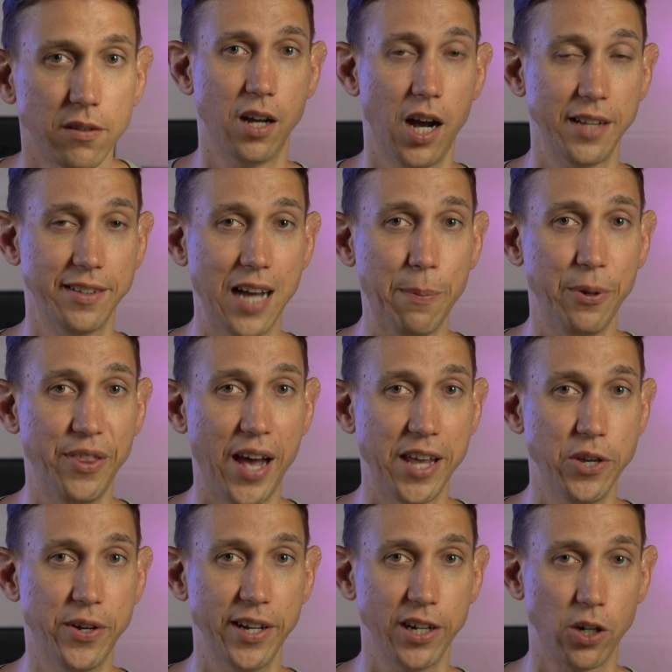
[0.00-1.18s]
On top of that,
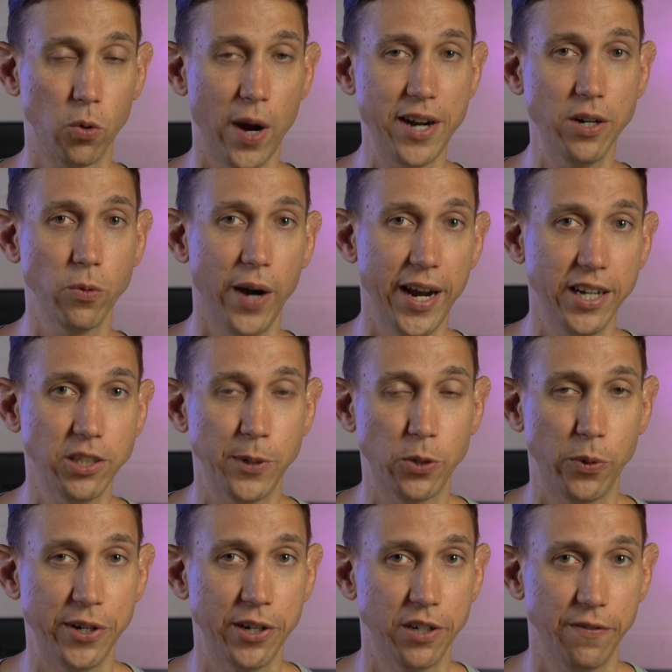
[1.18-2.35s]
you get a greater range
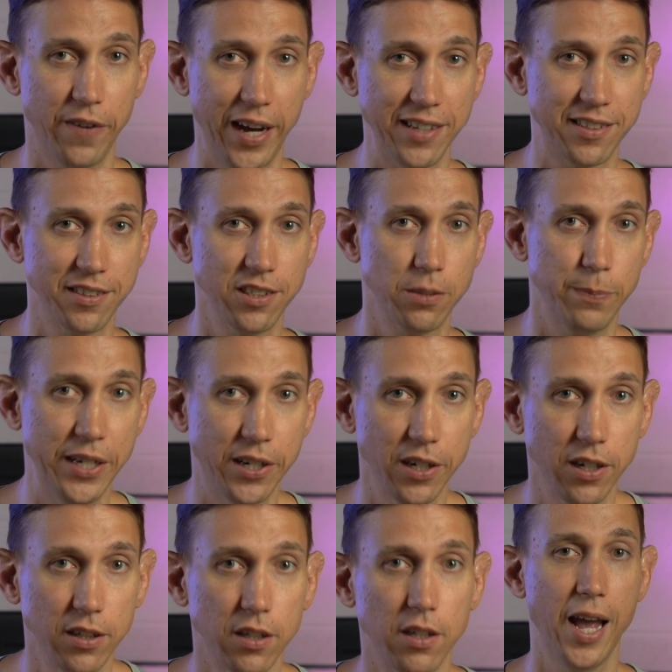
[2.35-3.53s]
between your device and the
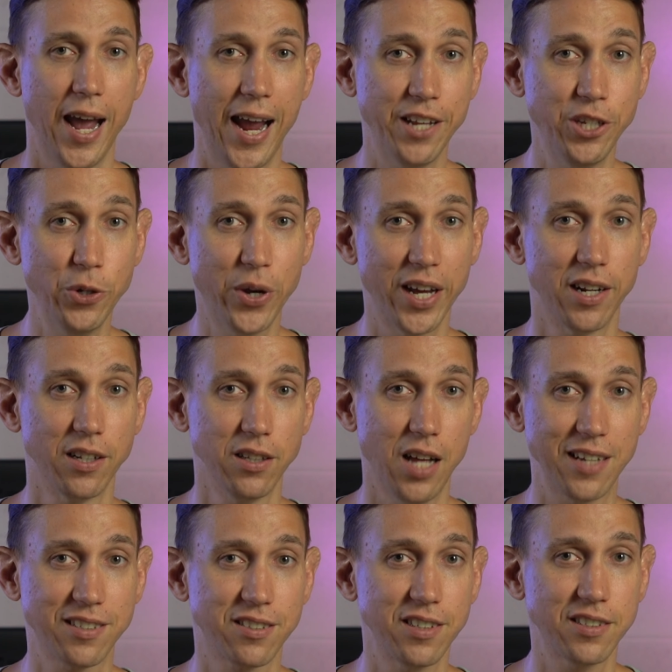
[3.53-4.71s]
speaker, and you get
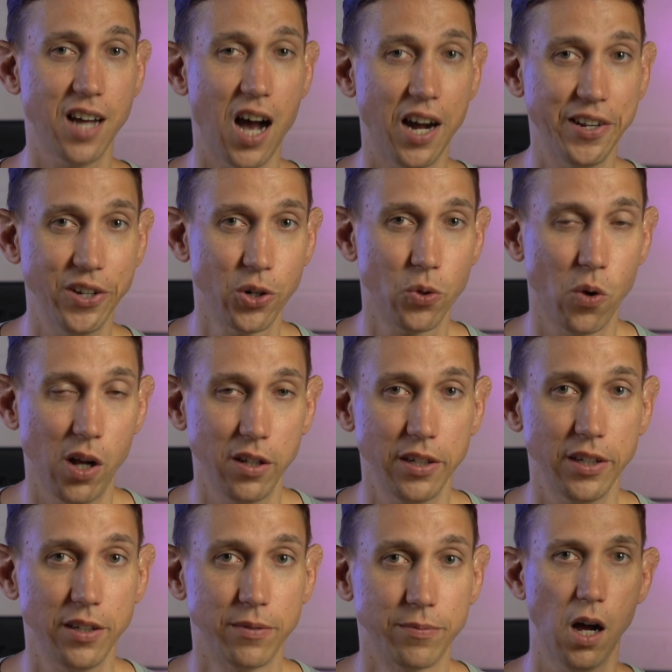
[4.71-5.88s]
lossless audio
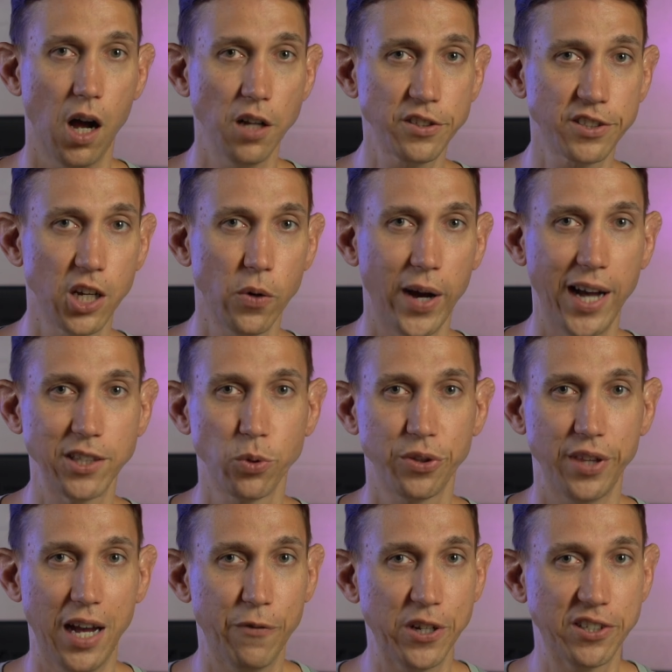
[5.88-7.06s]
quality. Also, as with
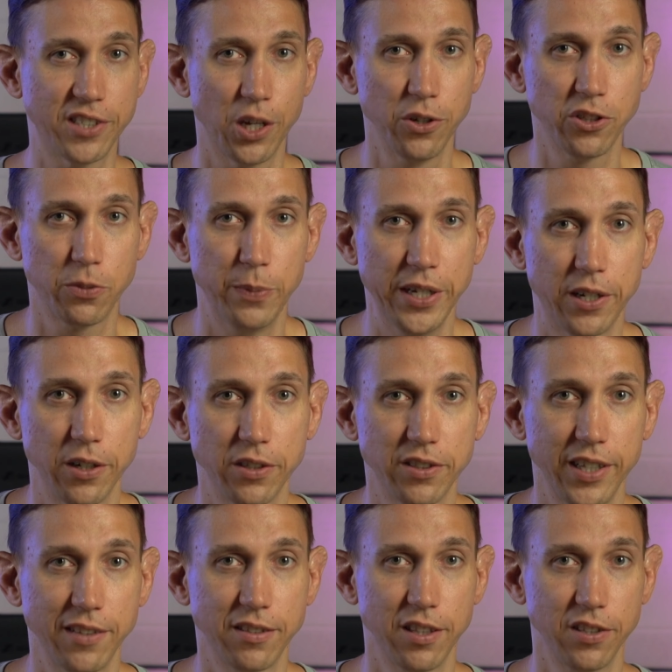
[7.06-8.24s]
every Sonos speaker
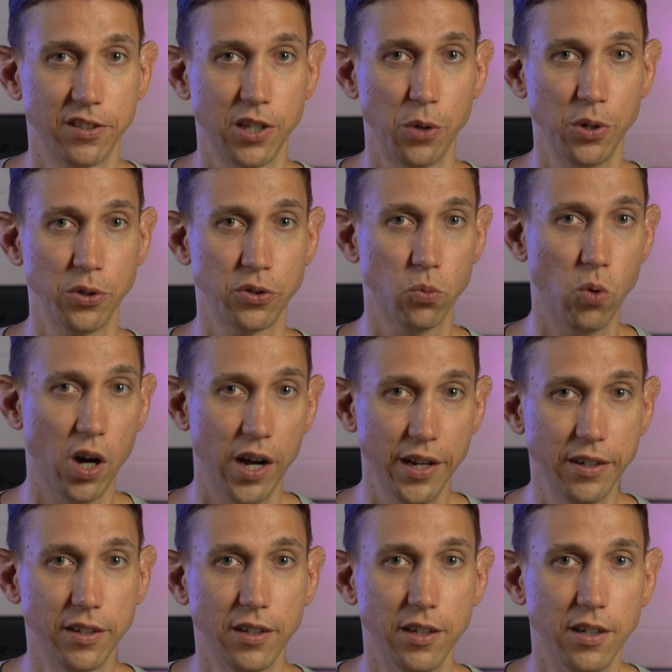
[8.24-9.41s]
since the Sonos
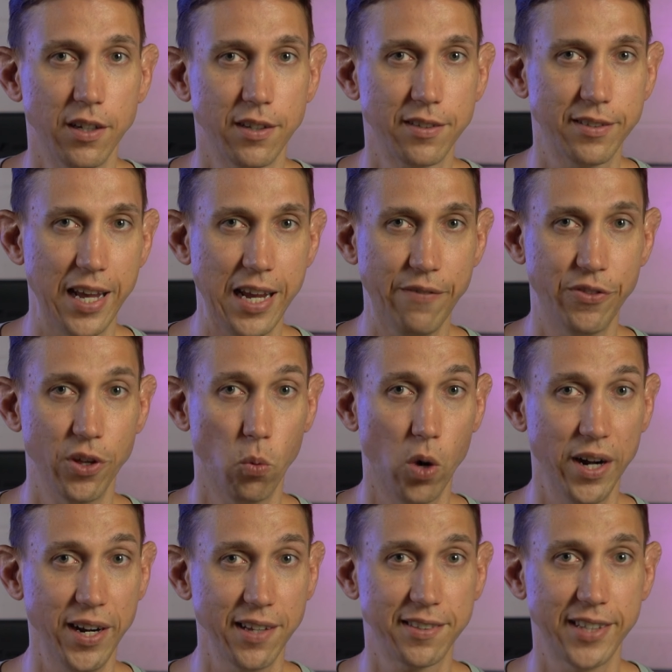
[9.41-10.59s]
One, save the
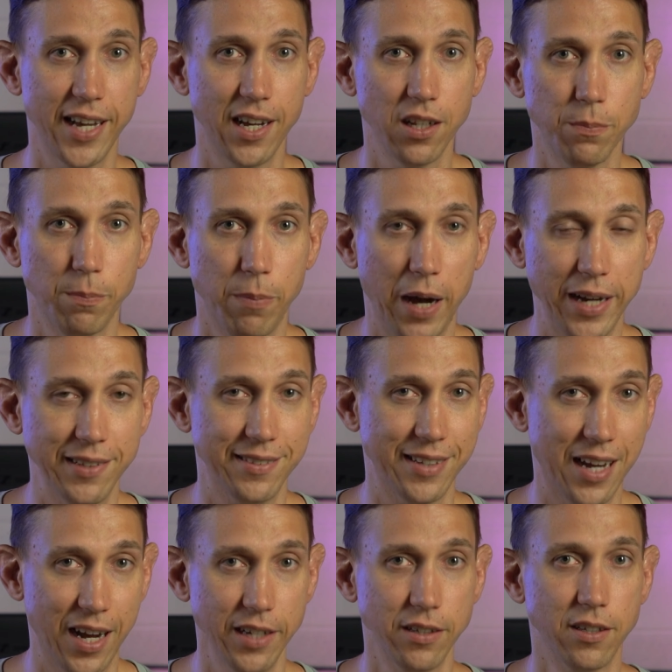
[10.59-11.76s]
One SL by
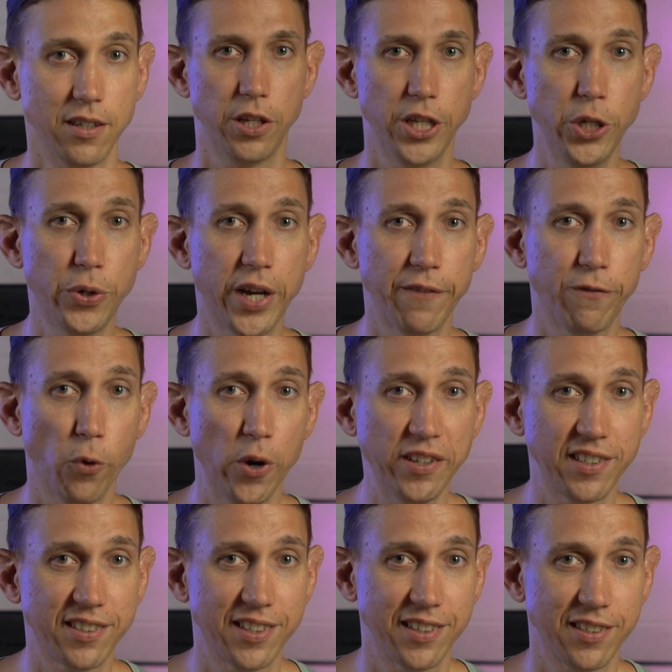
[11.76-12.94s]
design, you get voice
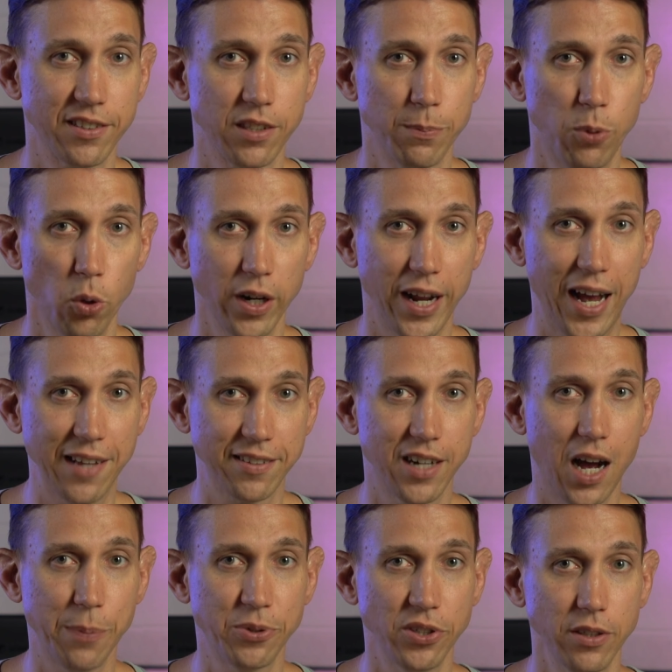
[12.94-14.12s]
assistant support as an
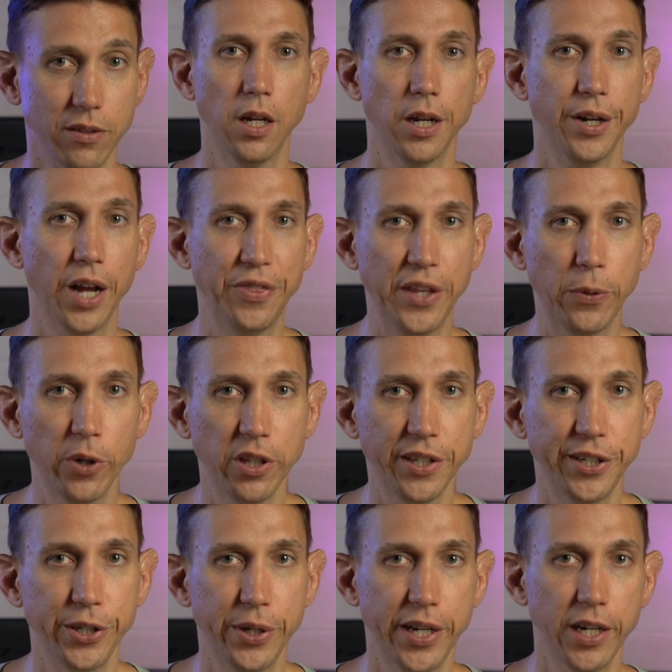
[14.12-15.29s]
option. Nothing really
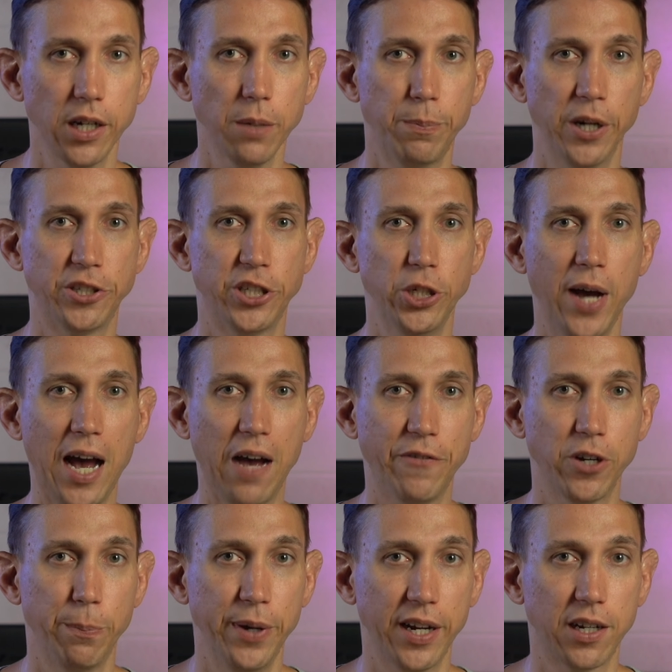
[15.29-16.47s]
new here, but you have your
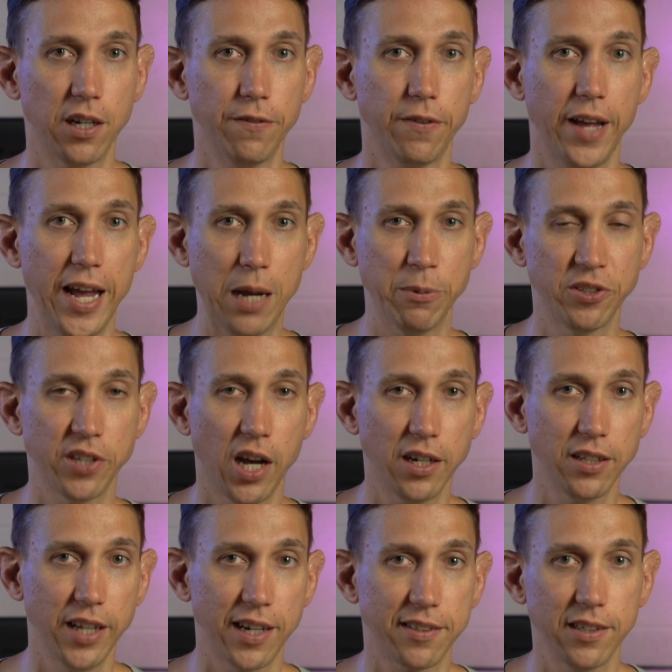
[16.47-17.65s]
pick of Amazon
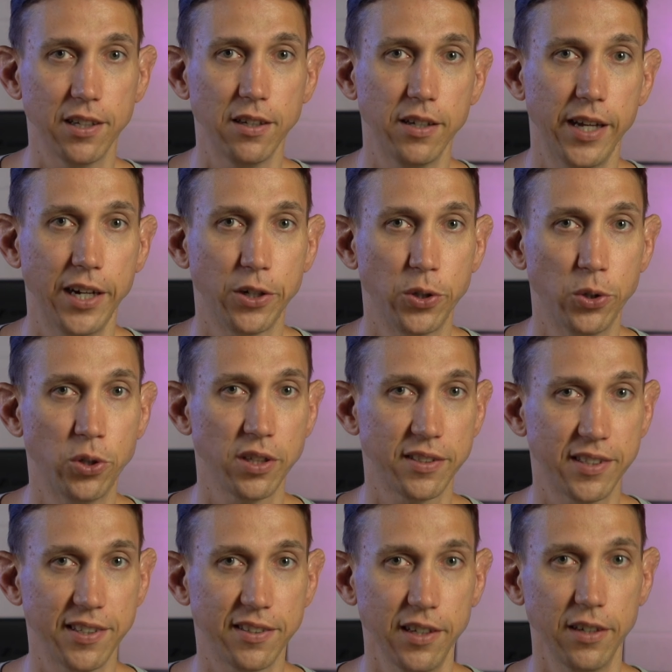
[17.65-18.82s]
Alexa and Google
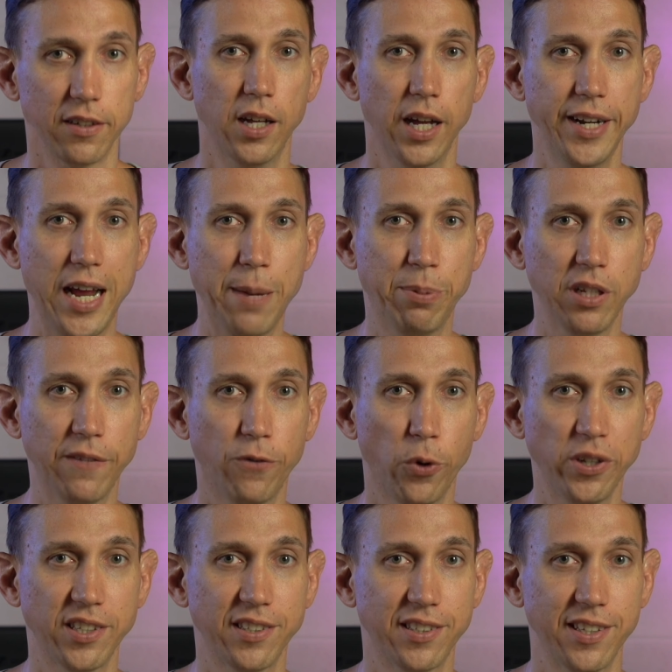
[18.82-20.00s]
Assistant. Enabling
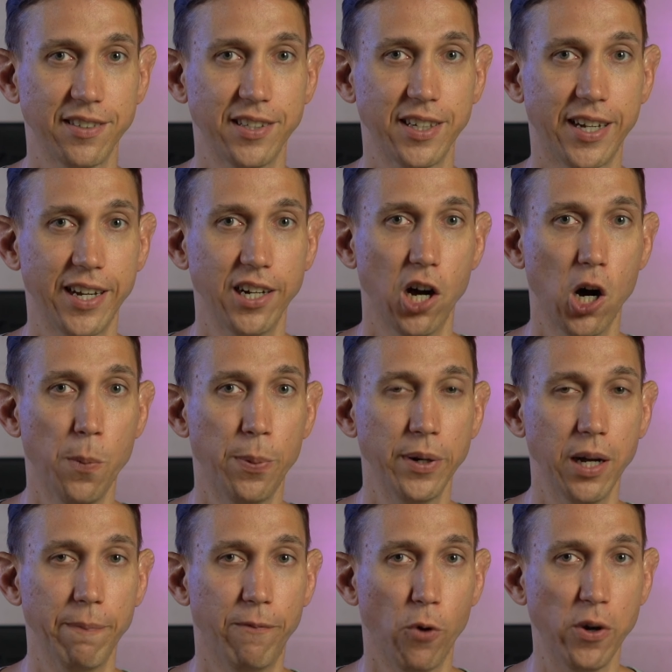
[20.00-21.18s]
voice assistant can open
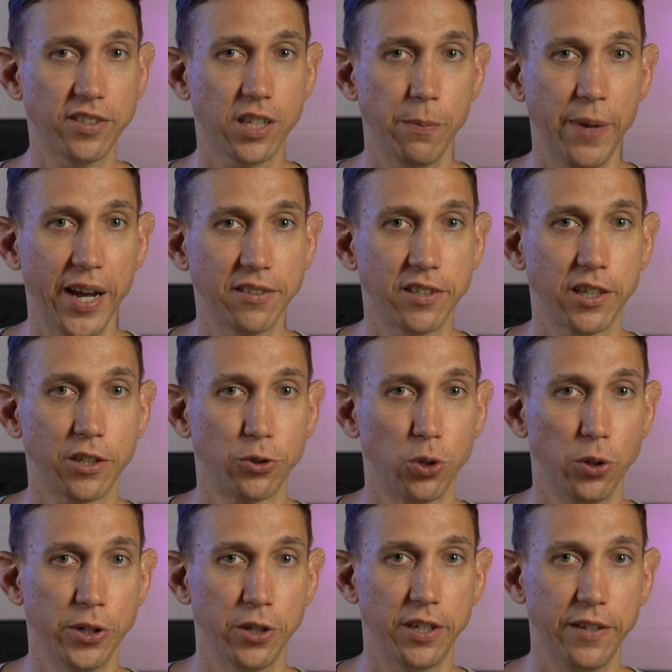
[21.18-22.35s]
up voice commands to control
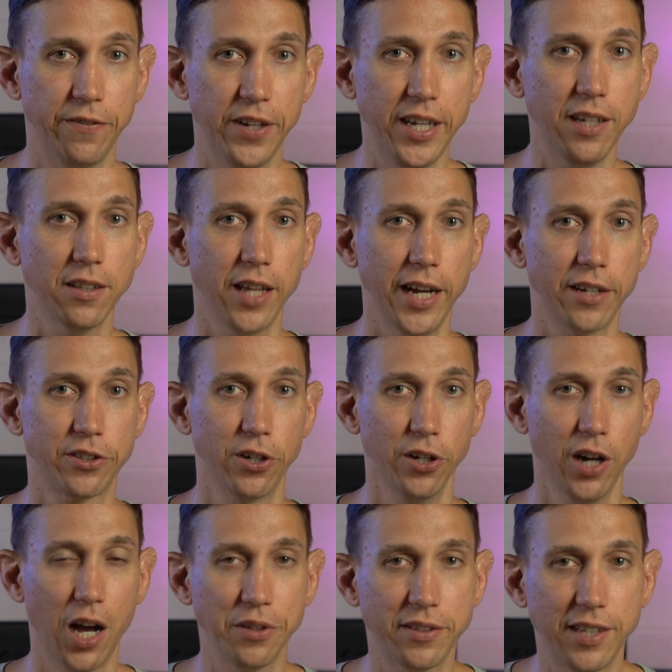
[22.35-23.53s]
your TV, like turn
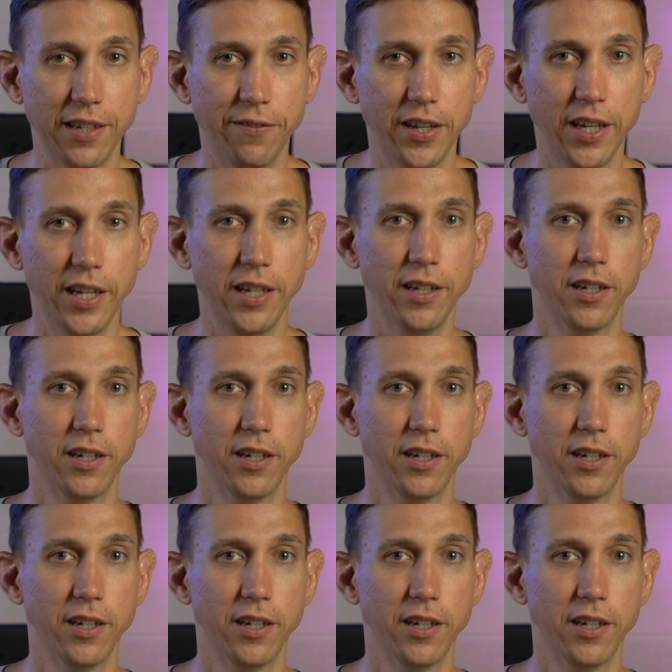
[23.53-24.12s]
on the TV,